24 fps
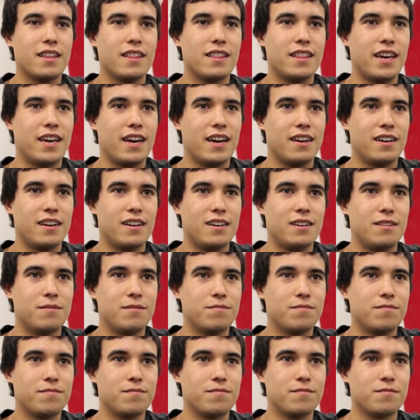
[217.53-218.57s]
that
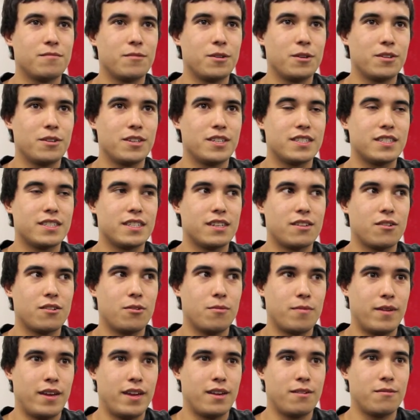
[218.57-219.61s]
we were just like, oh
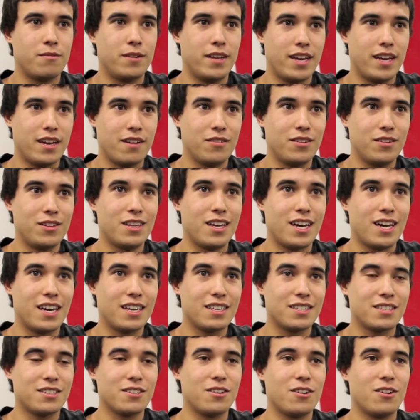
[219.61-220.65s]
man, we have a
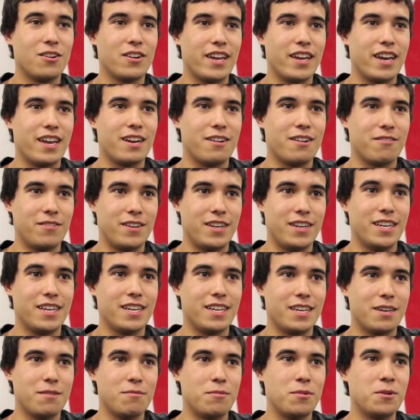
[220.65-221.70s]
lot to go yet and we need to
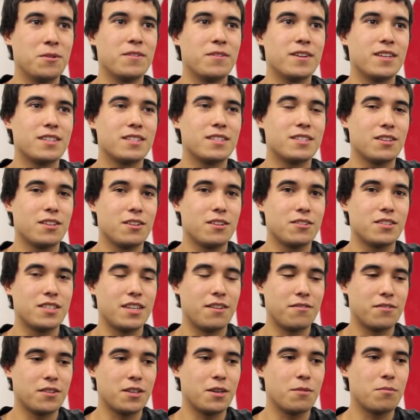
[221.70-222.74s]
get moving. So there was
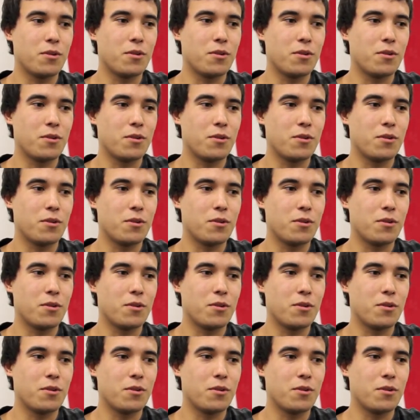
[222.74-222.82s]
definitely a